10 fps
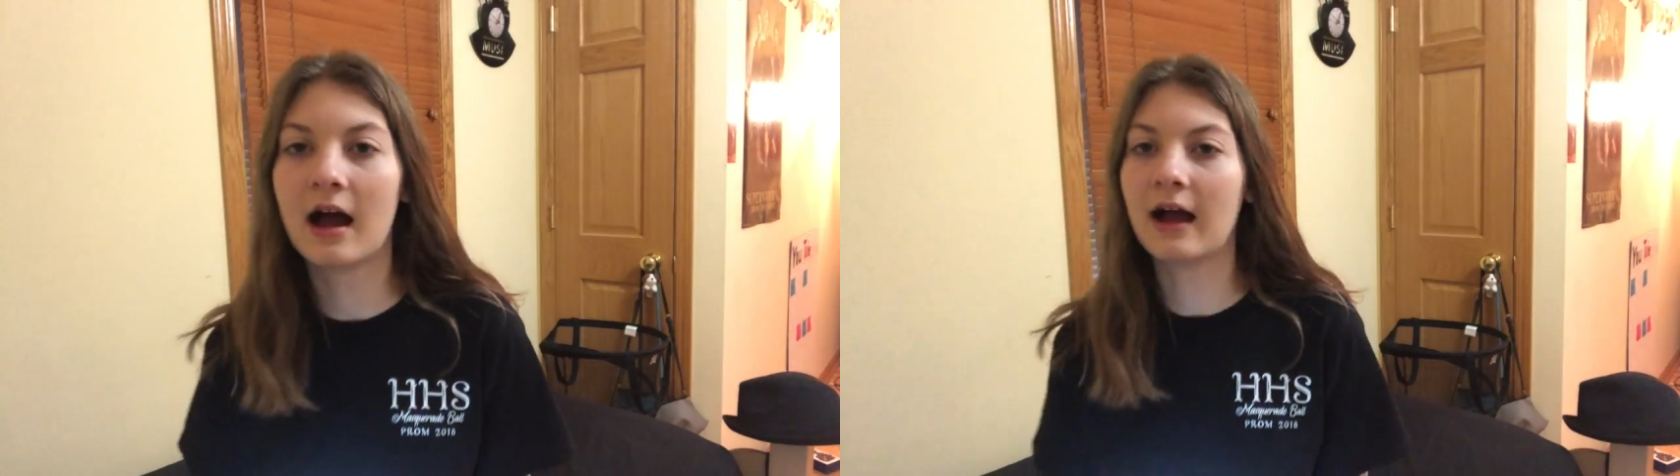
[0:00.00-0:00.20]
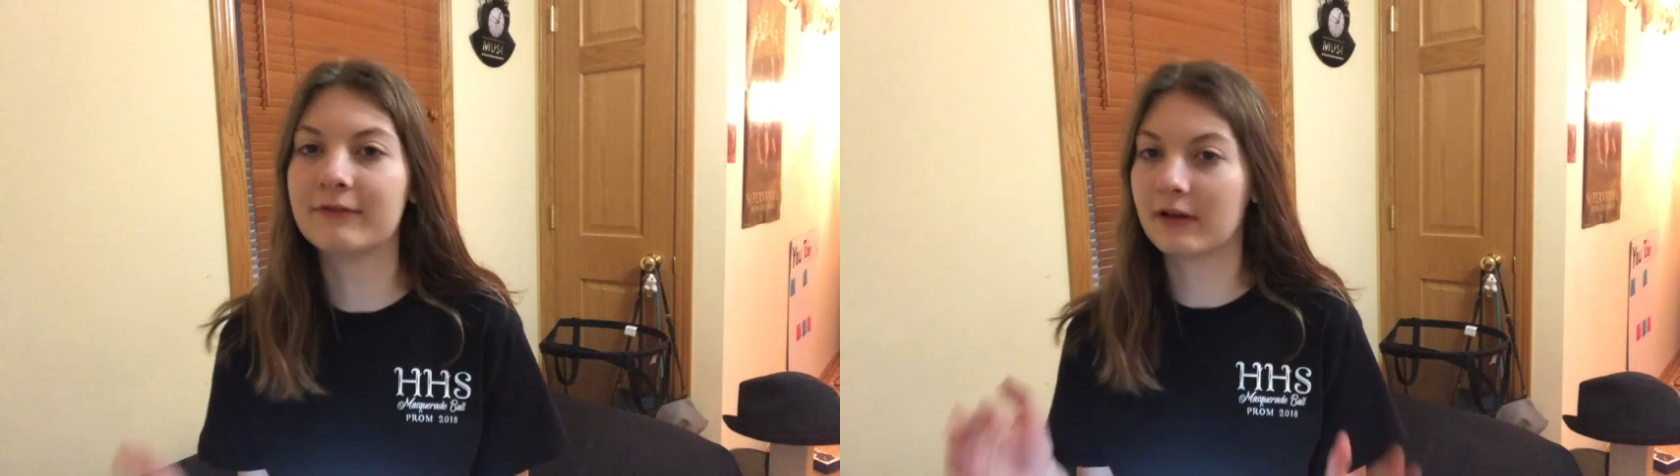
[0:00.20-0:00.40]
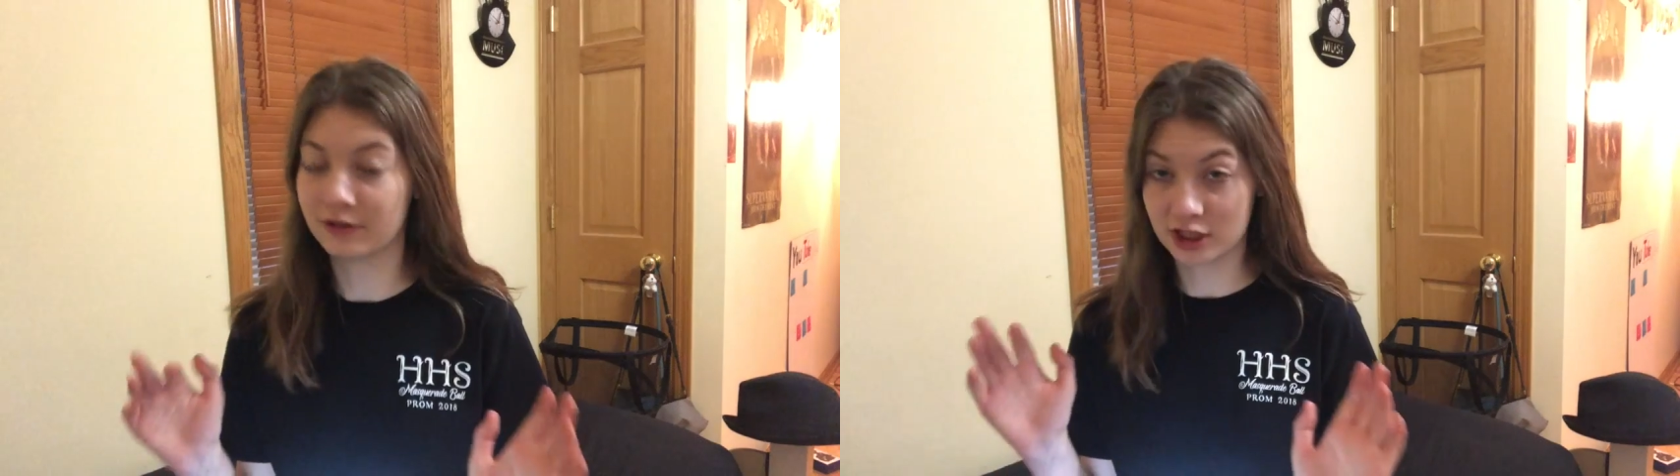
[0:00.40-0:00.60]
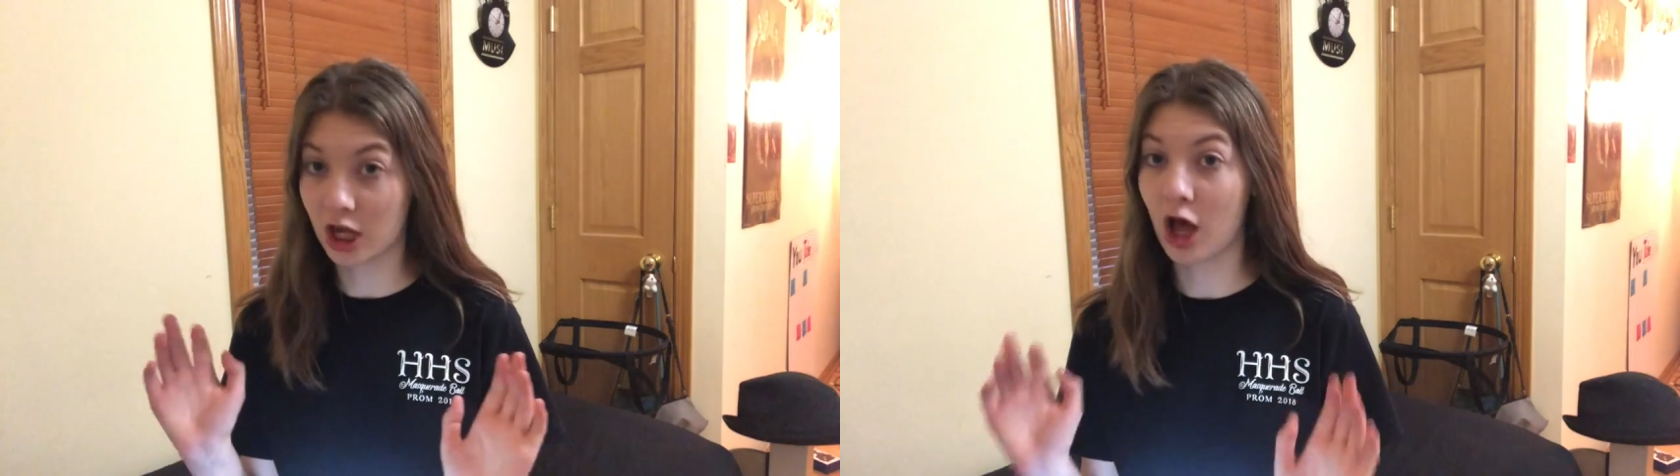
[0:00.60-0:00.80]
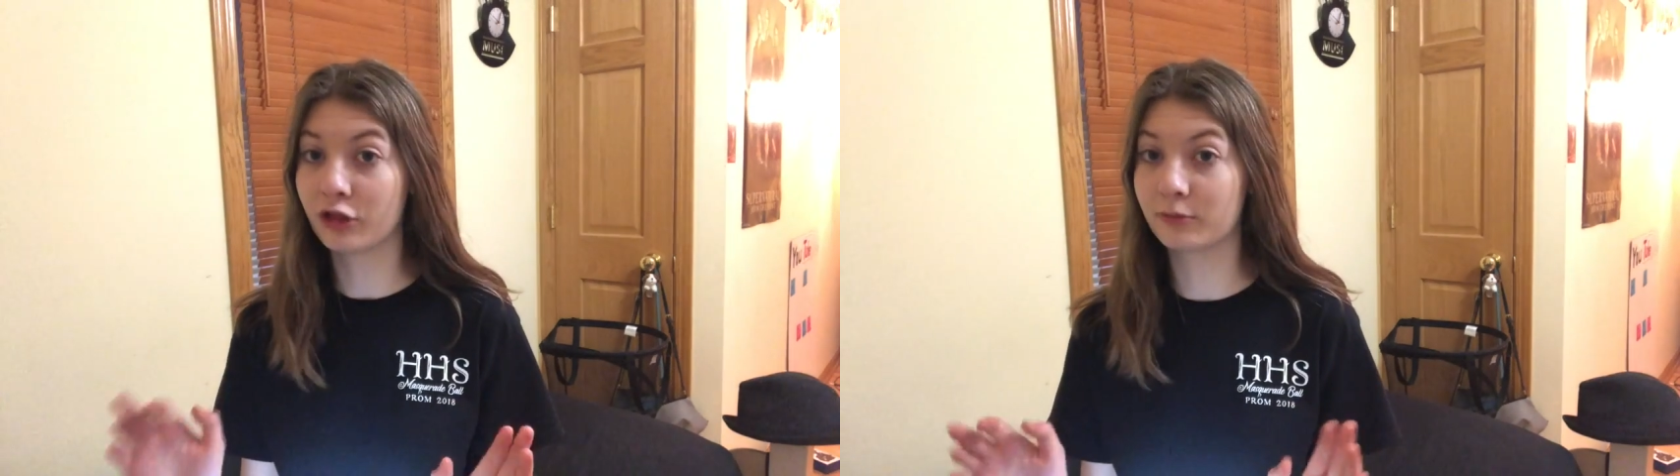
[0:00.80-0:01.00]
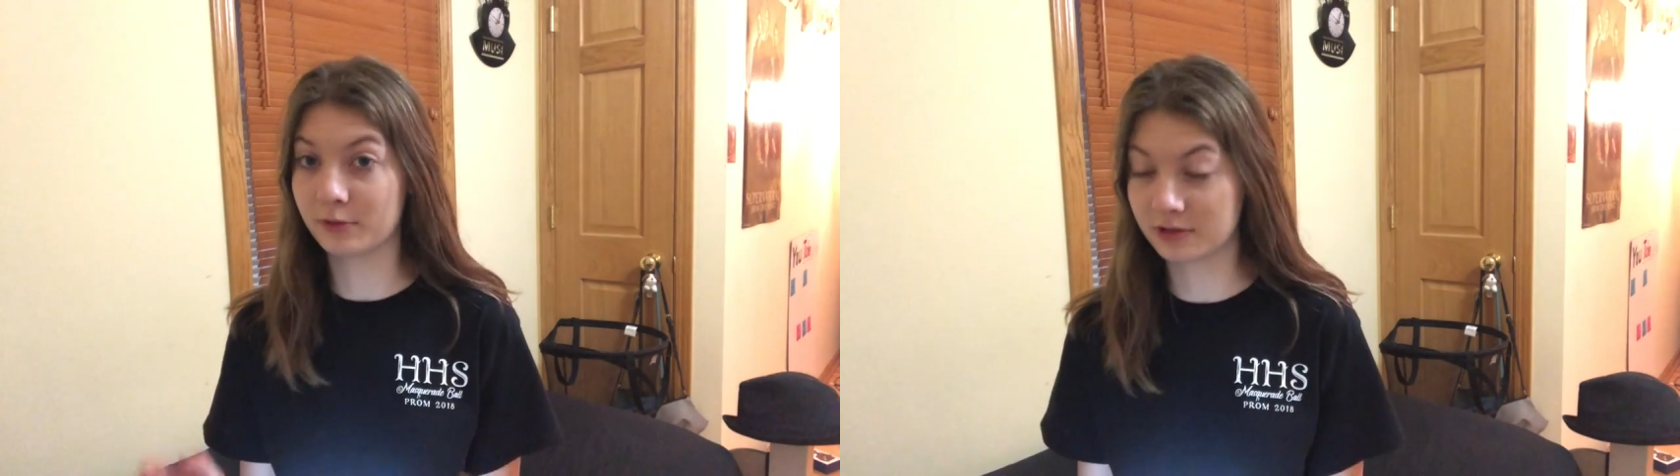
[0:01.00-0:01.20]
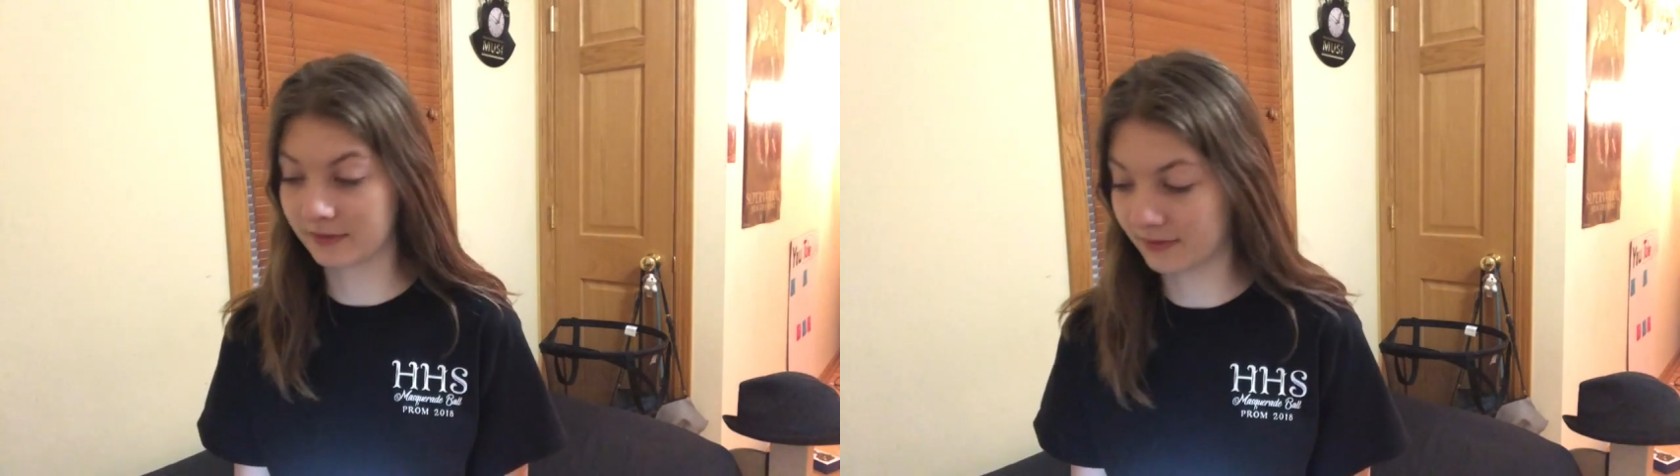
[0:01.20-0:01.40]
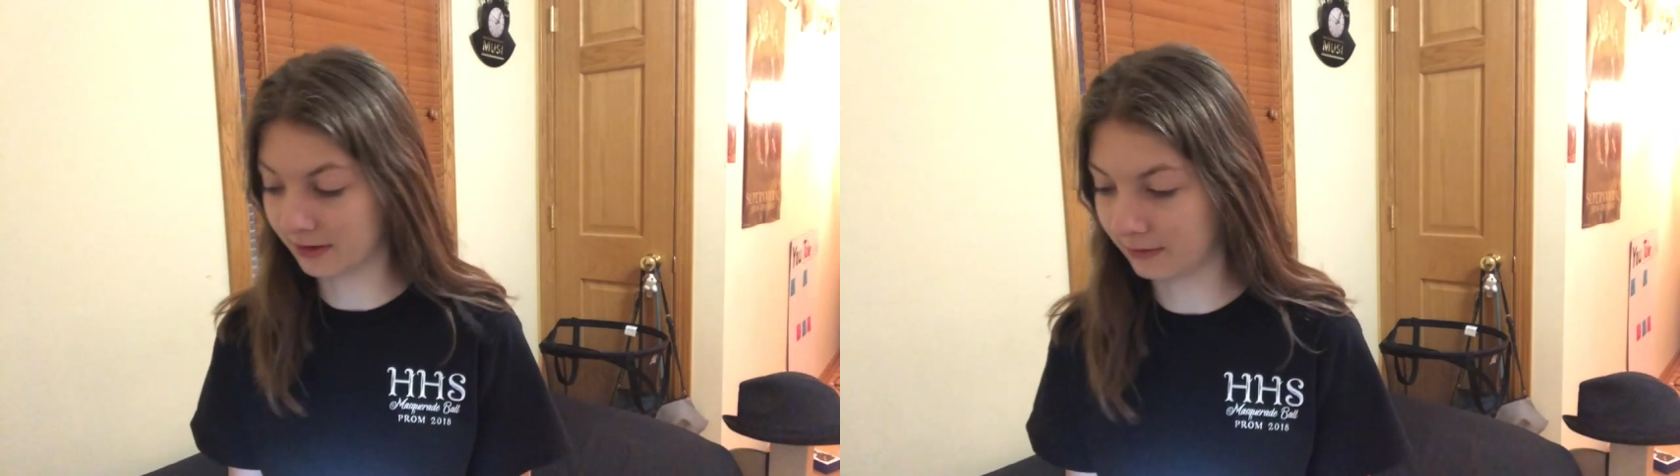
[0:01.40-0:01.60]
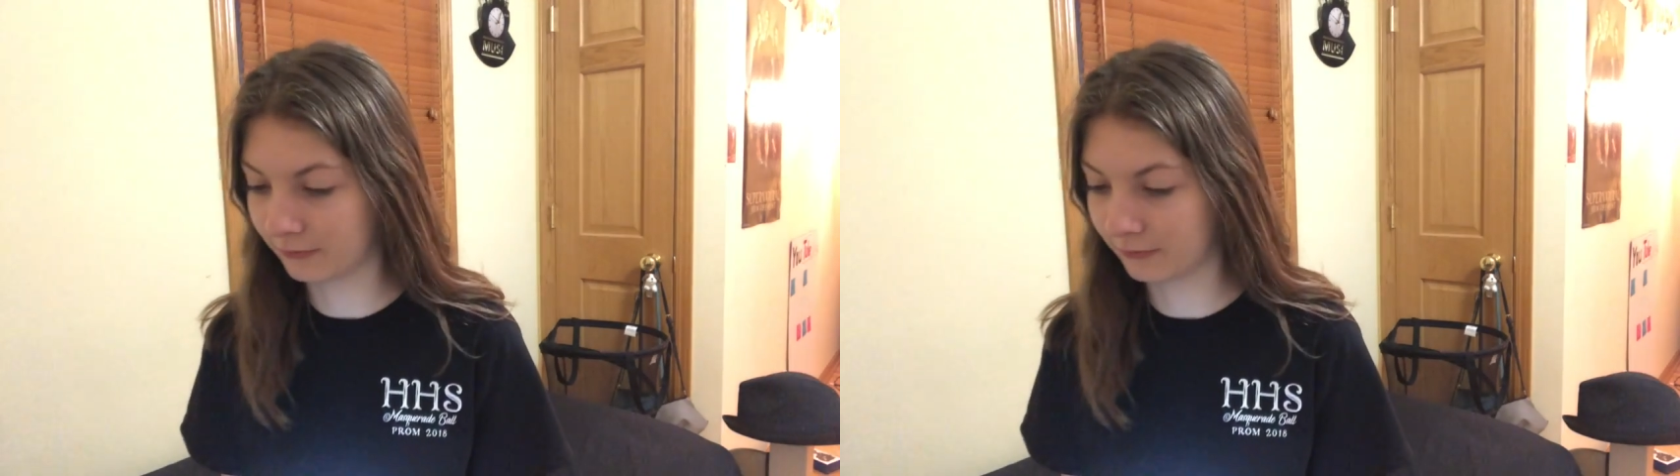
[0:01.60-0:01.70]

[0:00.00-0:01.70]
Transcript: I found this other music video